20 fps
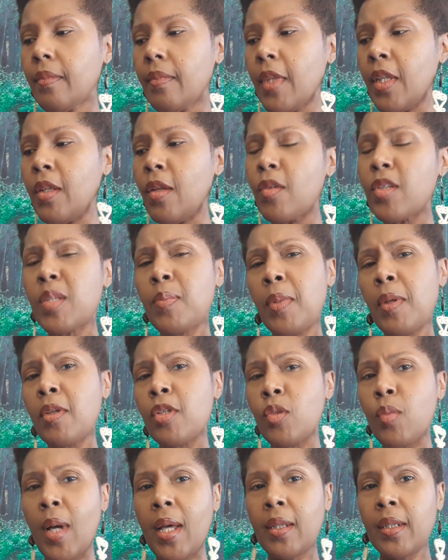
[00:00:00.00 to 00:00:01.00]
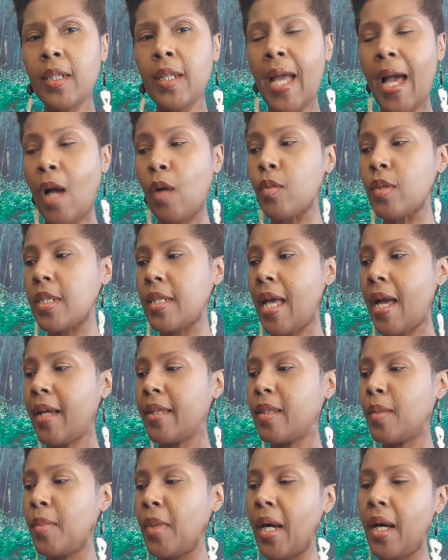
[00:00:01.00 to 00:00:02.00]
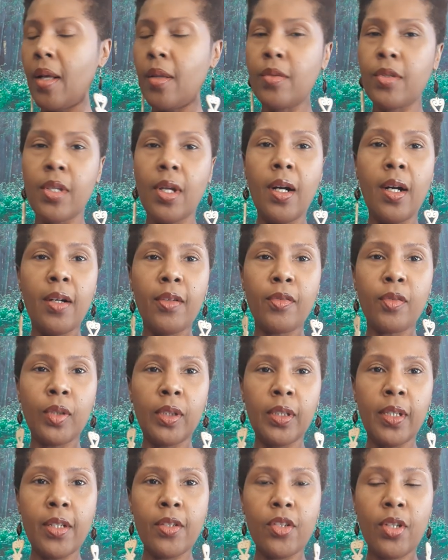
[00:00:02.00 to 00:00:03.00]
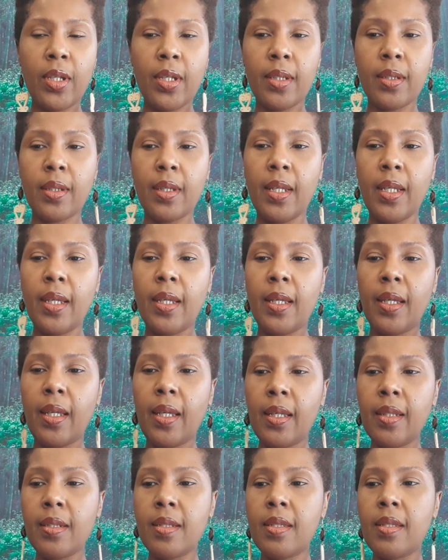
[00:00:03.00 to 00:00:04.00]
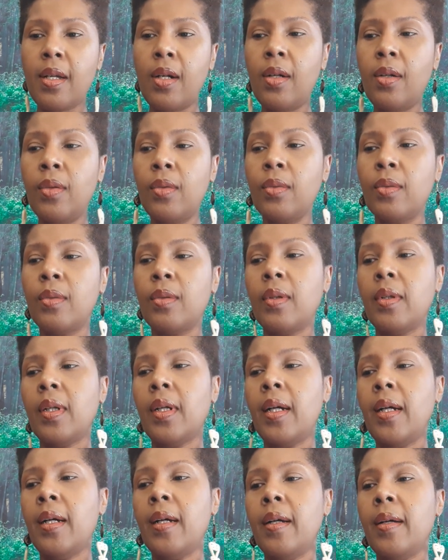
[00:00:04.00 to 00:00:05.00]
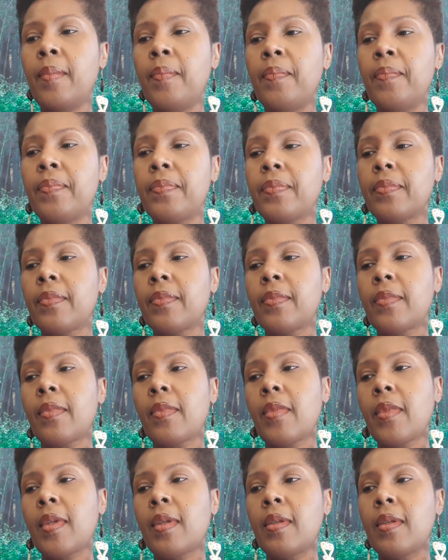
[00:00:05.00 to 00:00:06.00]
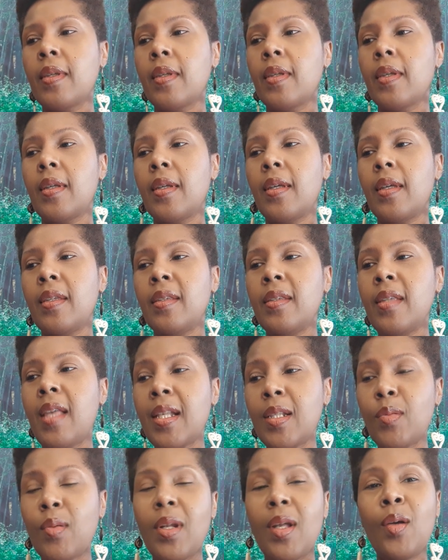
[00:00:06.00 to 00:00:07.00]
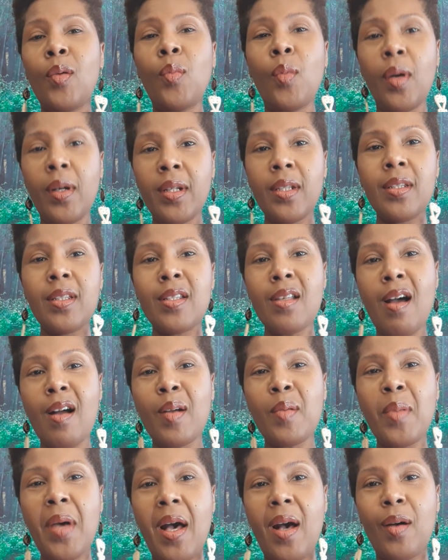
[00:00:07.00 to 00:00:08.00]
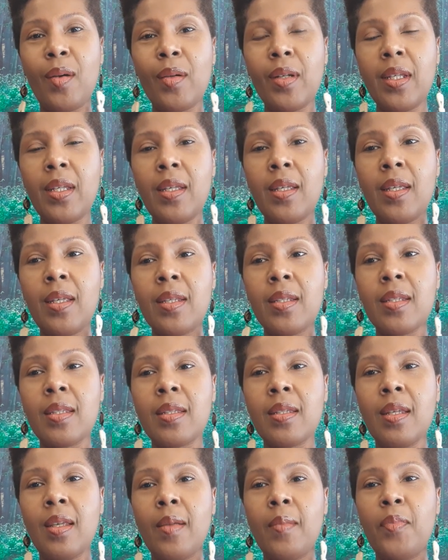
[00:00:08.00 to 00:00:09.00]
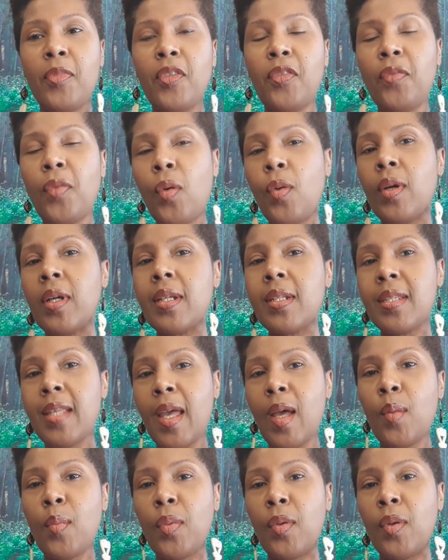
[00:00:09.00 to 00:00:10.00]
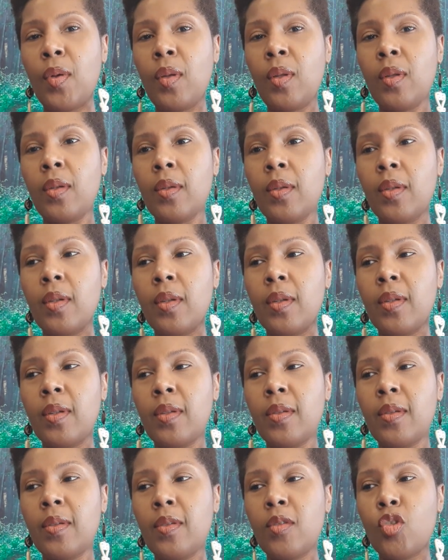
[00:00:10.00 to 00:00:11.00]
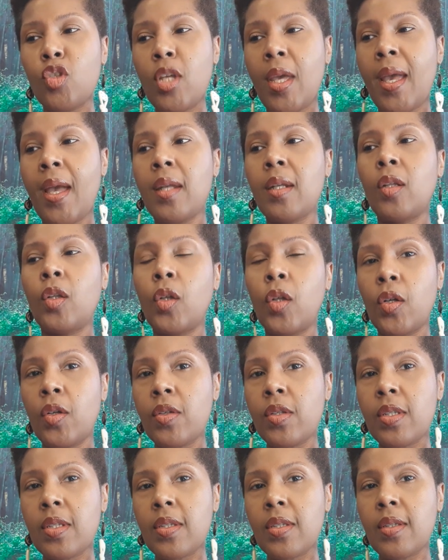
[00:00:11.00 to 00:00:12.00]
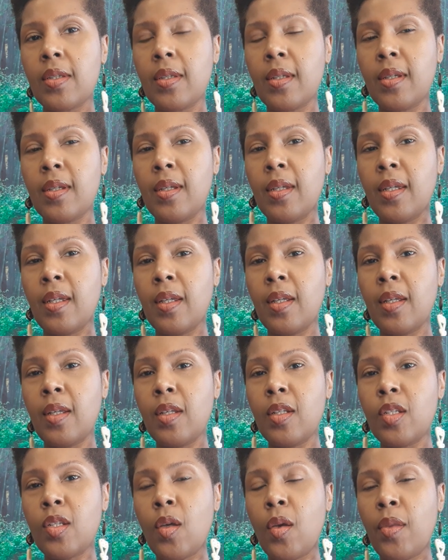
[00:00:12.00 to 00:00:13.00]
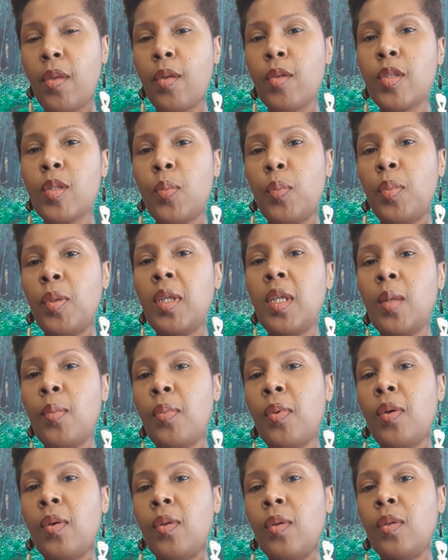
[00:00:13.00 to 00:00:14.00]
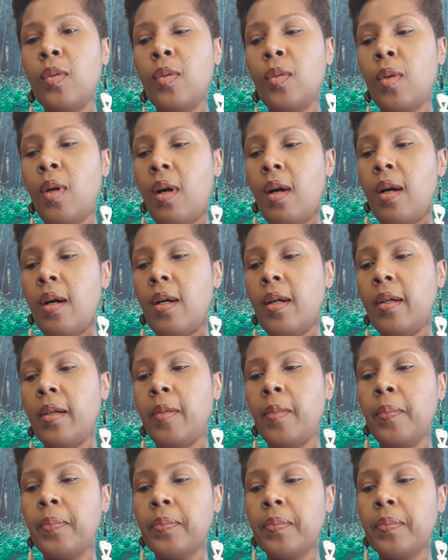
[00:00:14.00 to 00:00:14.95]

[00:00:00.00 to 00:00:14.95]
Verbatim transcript: you know, spirituality outside the bounds of religion. And so um, that's what I'm wanting to talk about is, for example, channelers. So those people who are